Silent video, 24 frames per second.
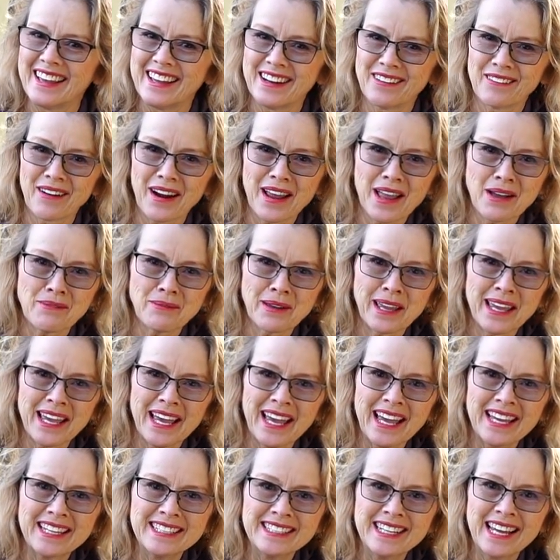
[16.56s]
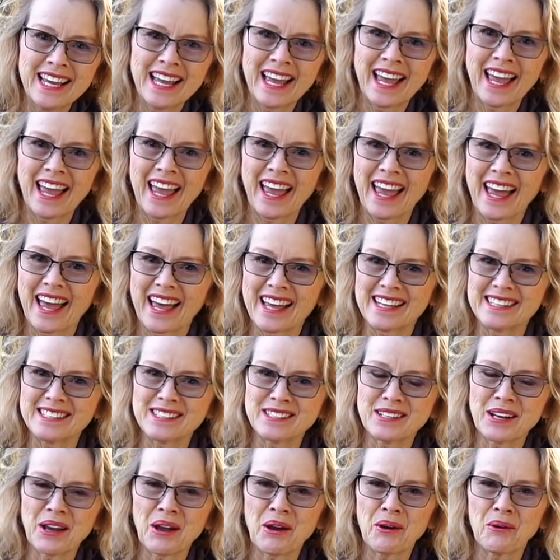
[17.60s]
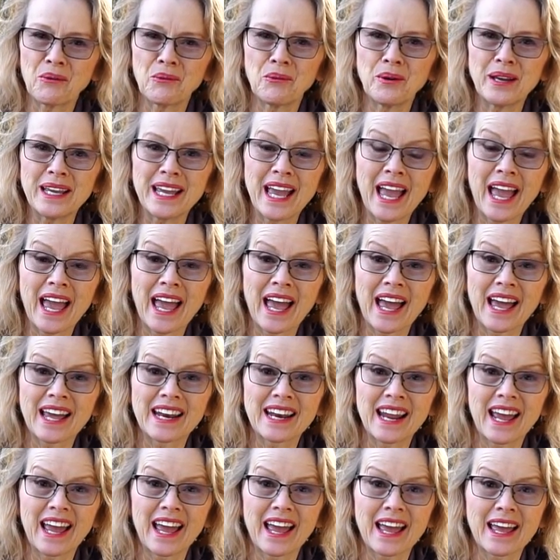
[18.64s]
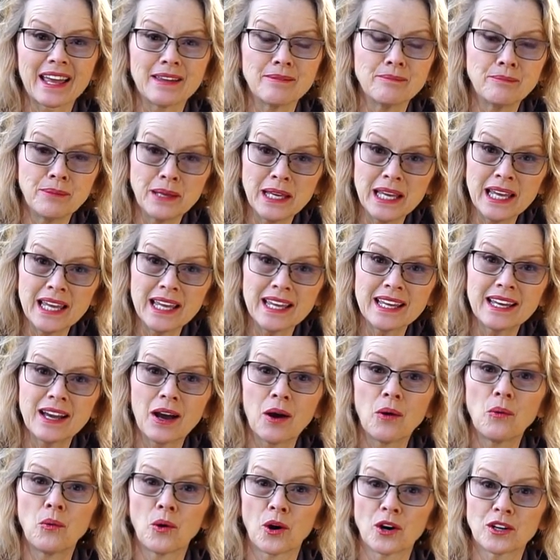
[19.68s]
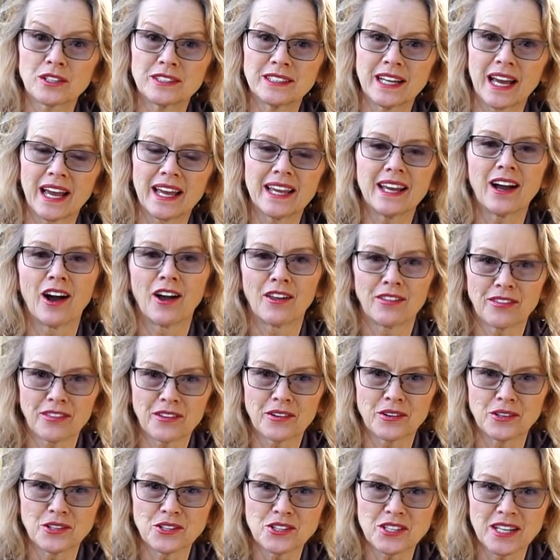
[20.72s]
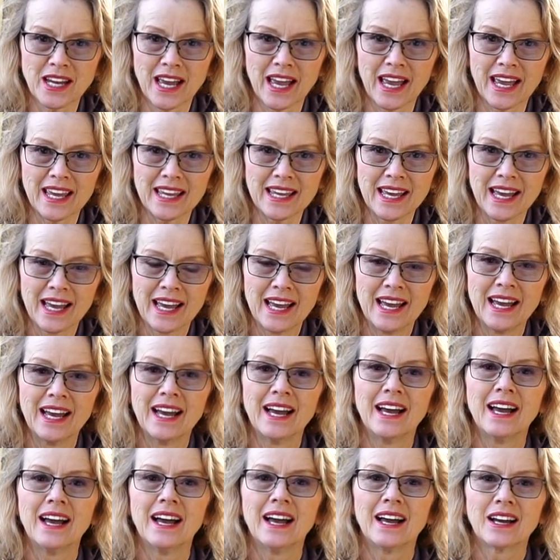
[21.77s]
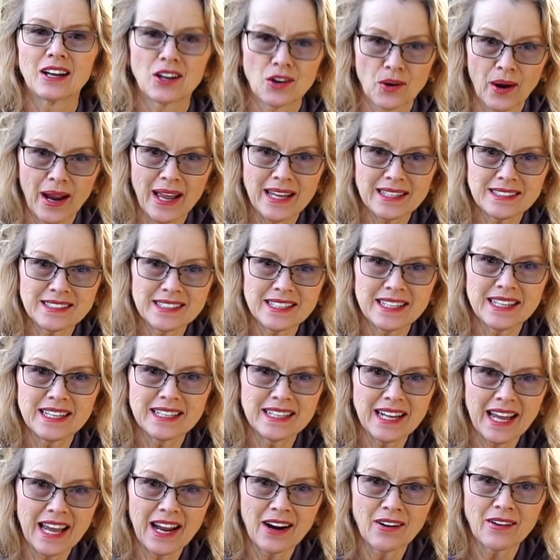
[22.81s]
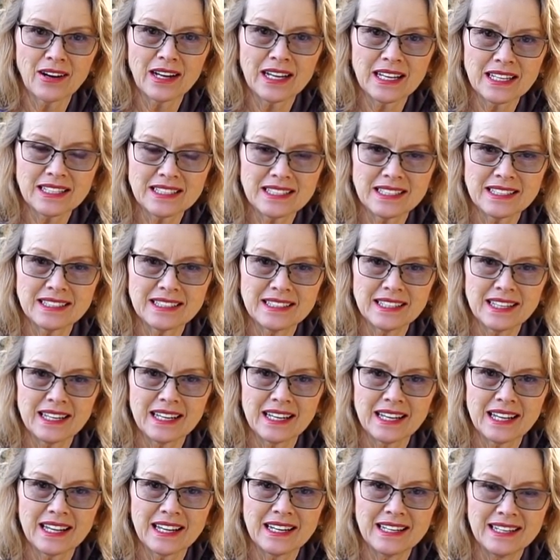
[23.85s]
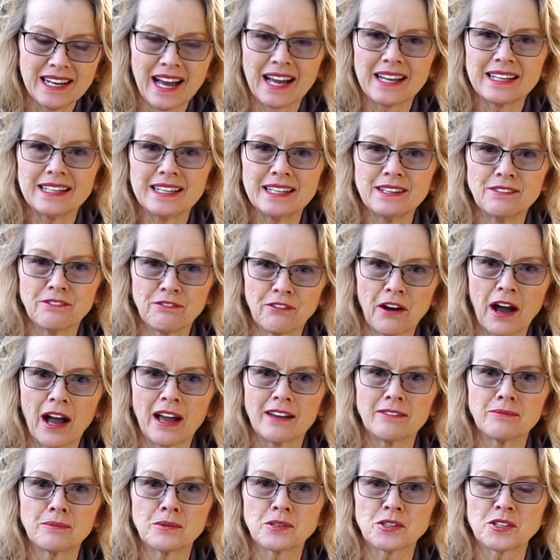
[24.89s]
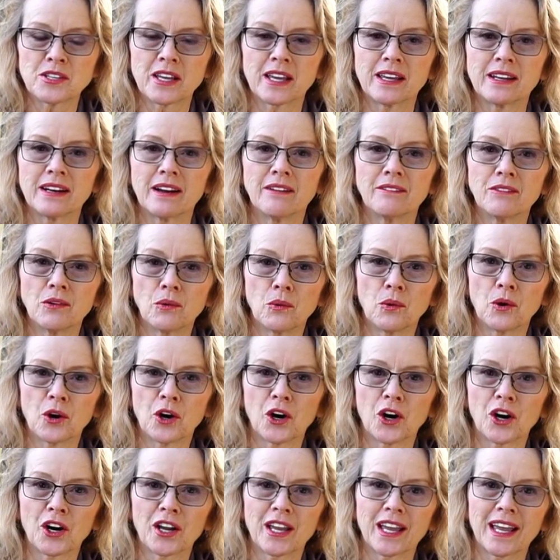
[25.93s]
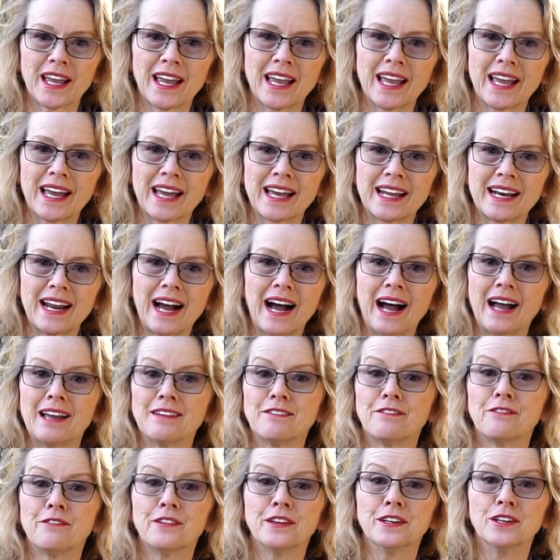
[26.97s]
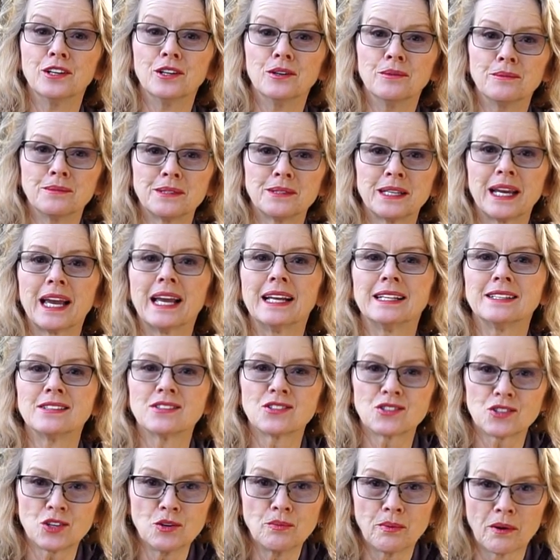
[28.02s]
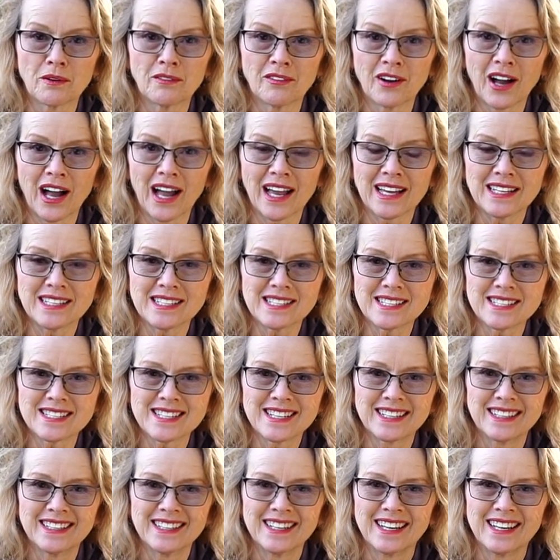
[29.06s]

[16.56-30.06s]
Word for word: here I am again, and we had a big work day on Thursday. Granted, Eric did 95% of the work and I filmed and supervised.